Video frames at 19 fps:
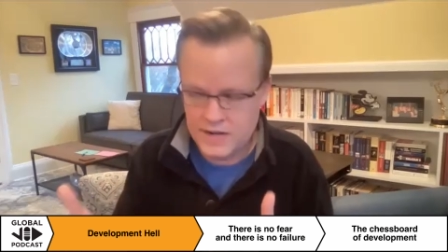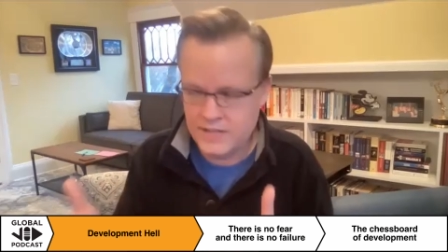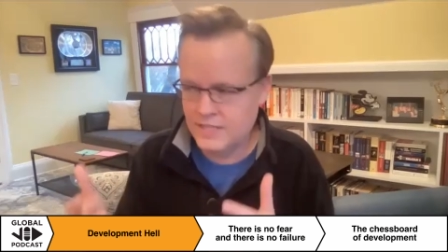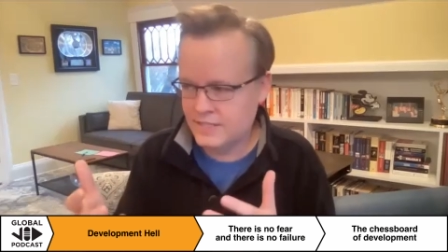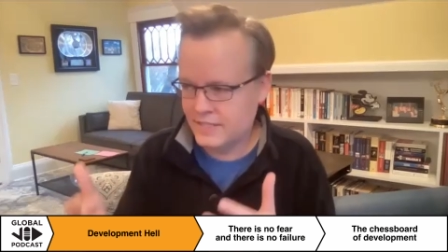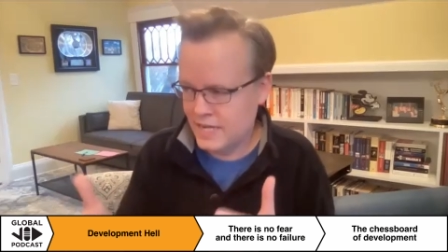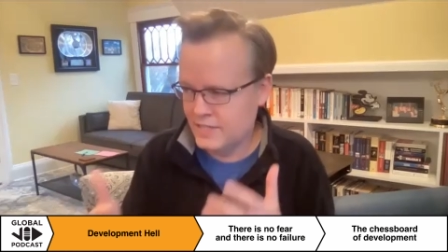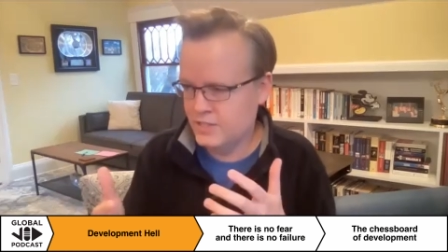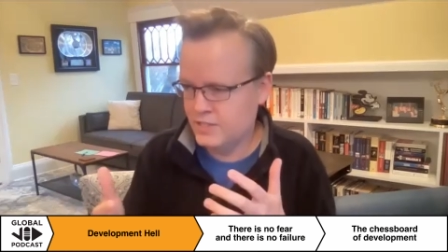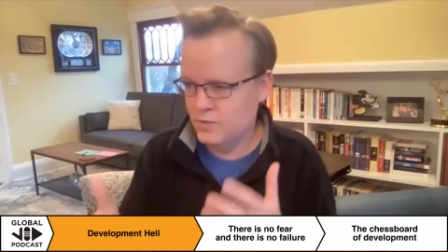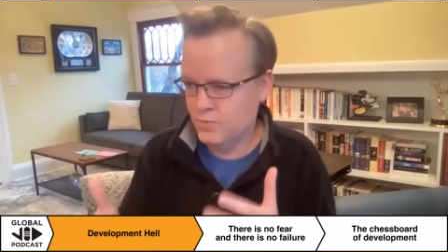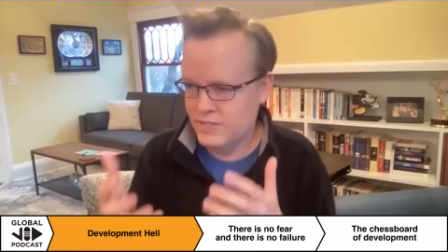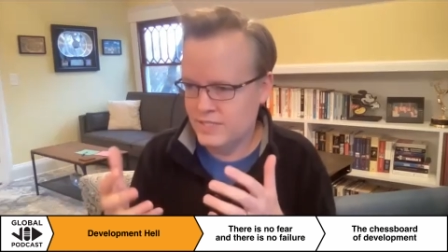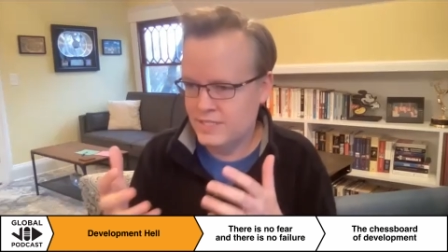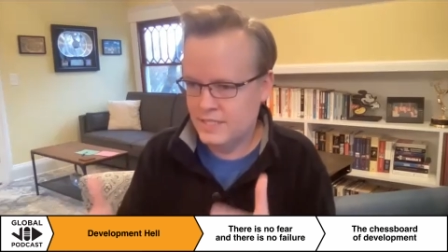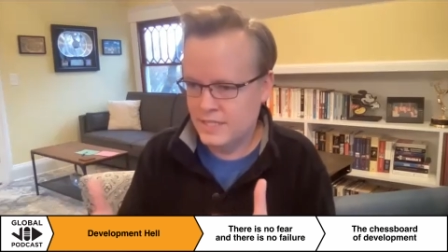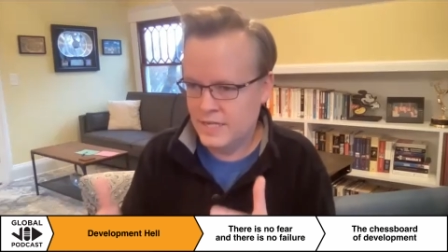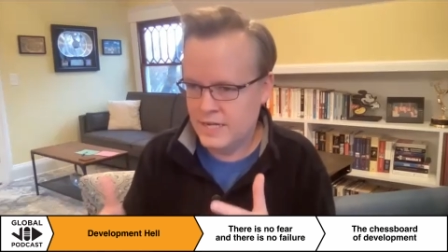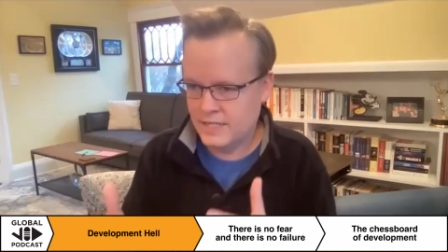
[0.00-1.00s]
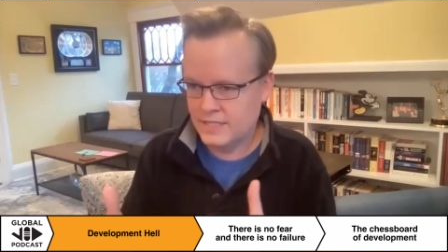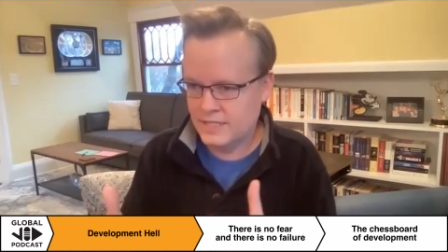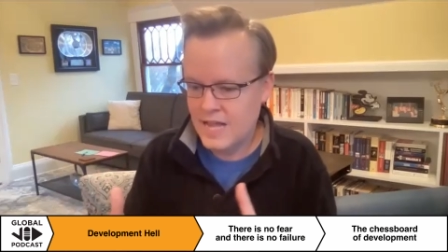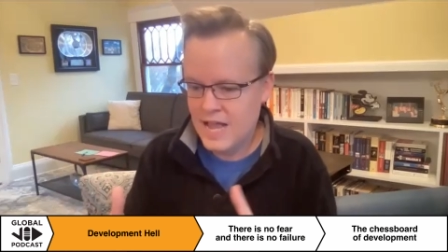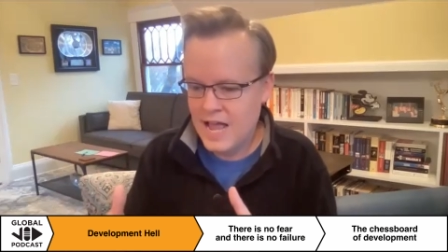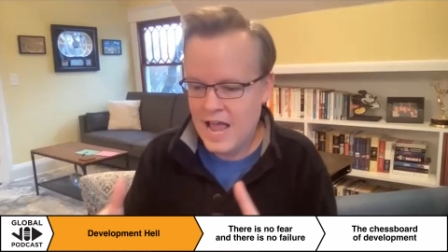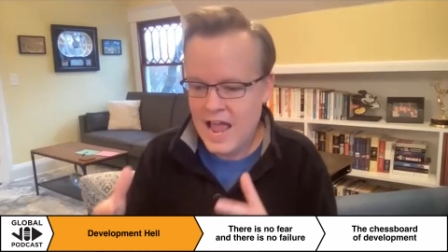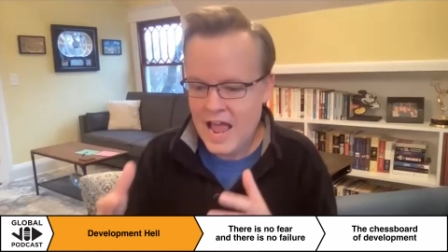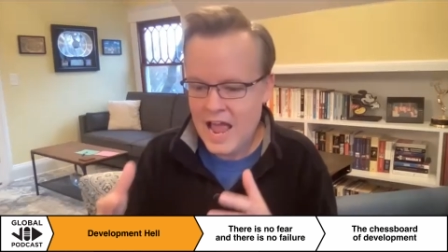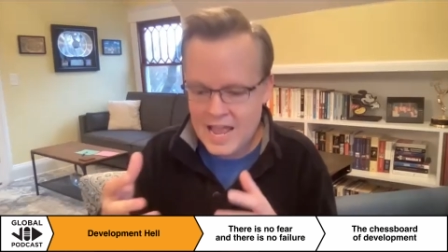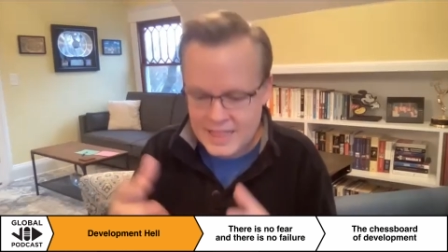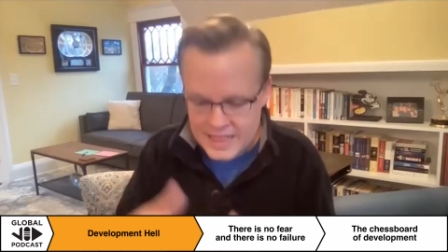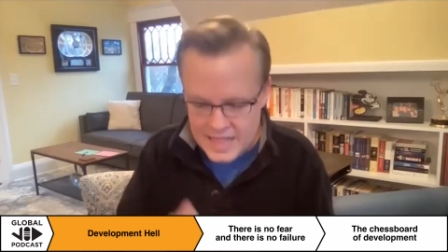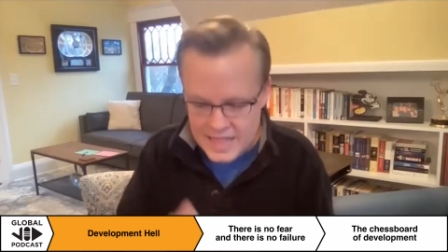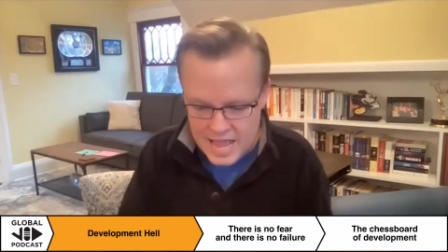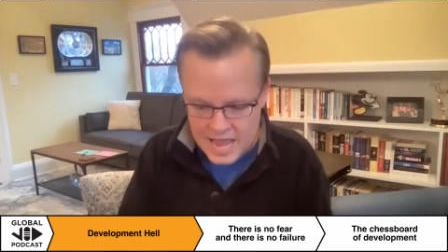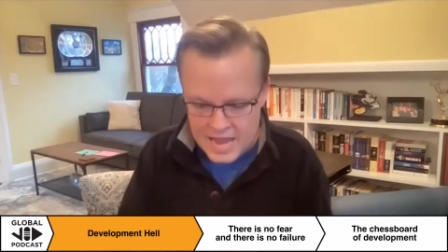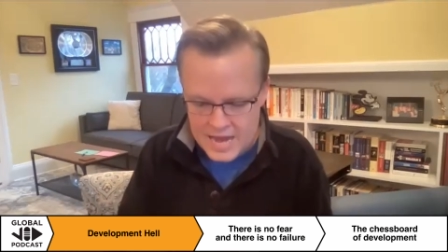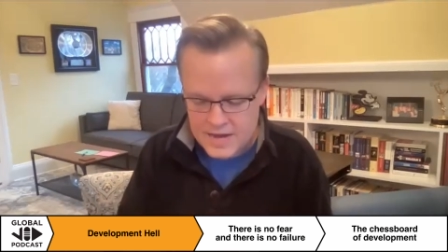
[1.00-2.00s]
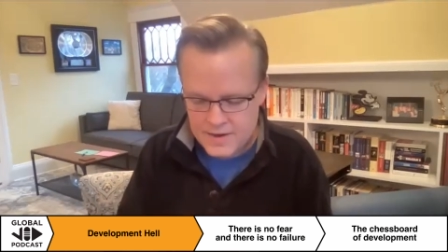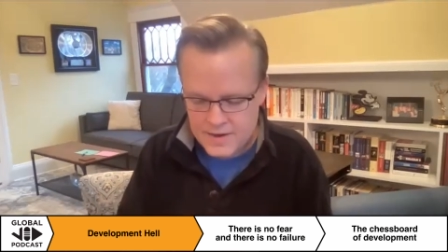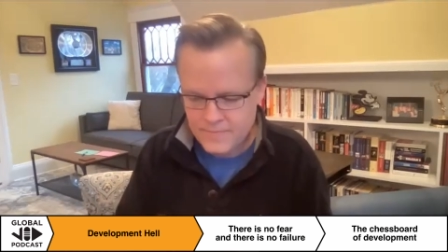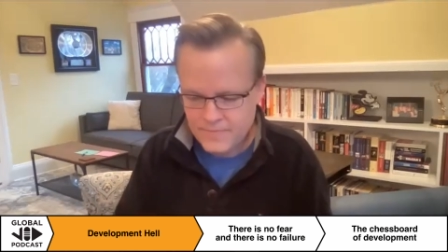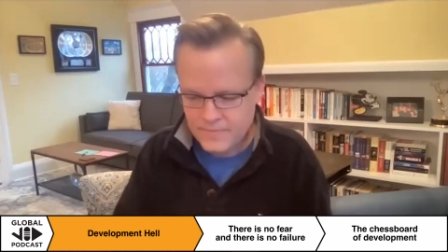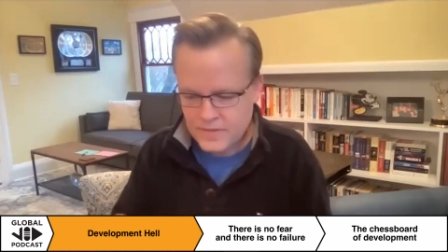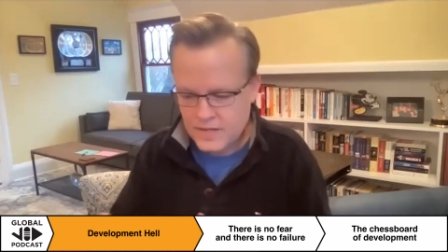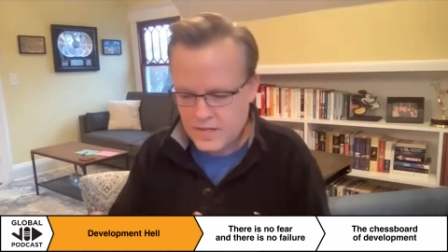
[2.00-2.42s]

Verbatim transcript: In this case, it was 6. And then